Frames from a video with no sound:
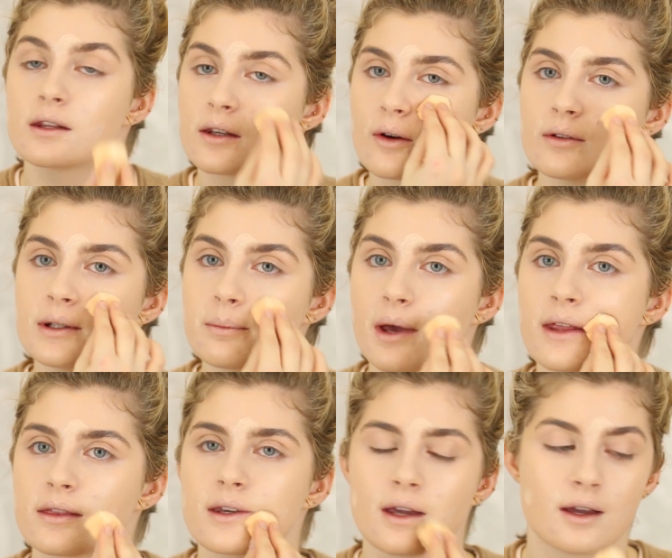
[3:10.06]
The only
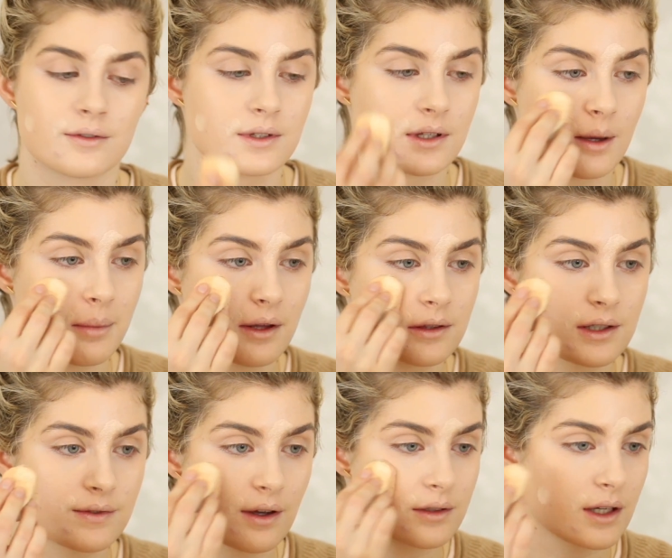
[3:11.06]
bad thing I have to say about
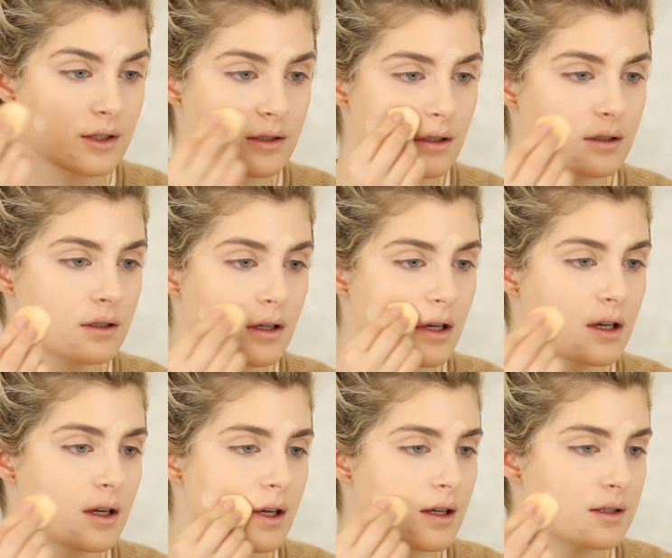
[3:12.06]
this foundation
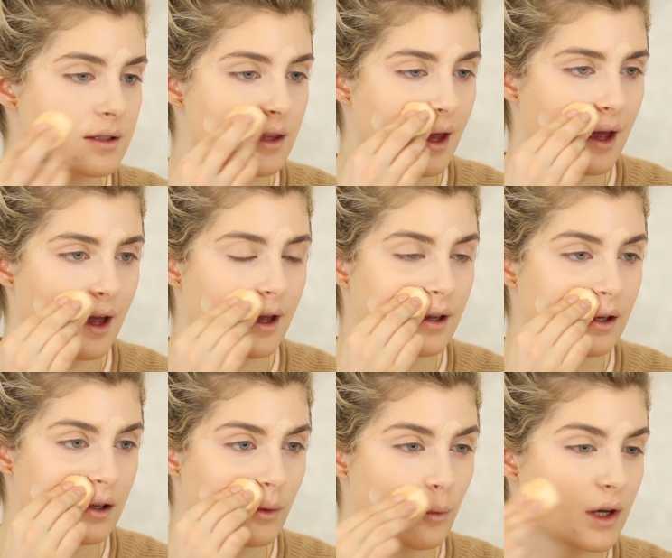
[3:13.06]
is that,
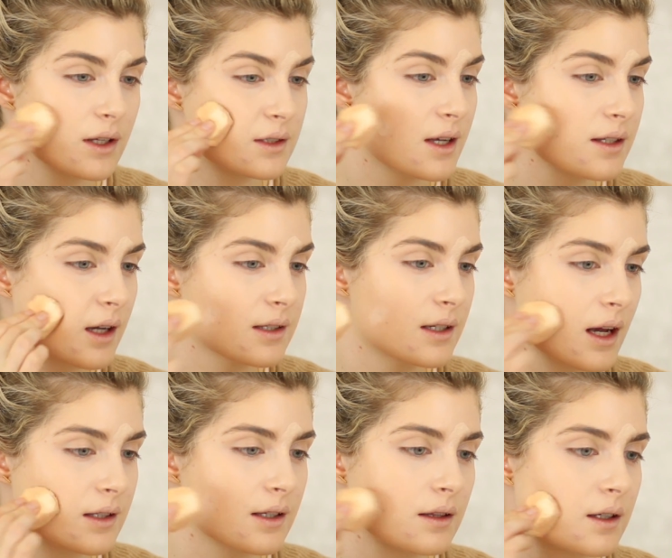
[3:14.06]
well, it does
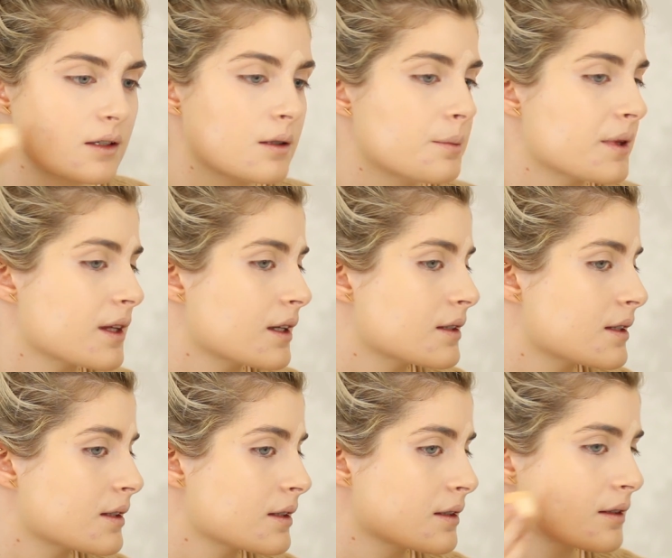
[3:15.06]
oxidize a little, but
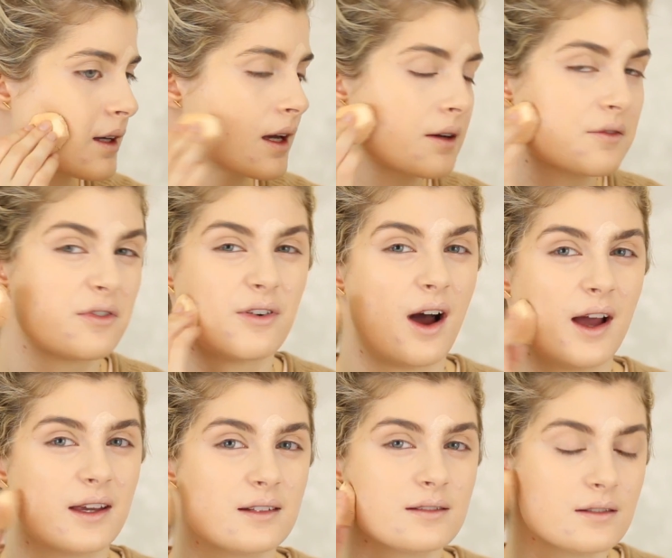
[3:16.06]
that's
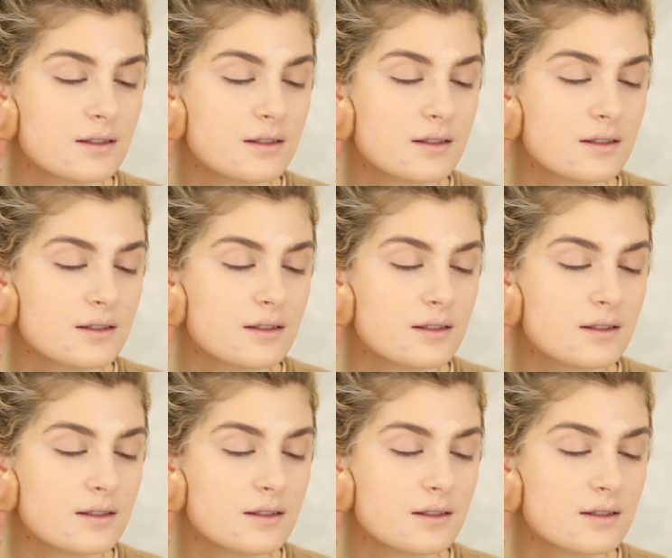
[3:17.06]
fine.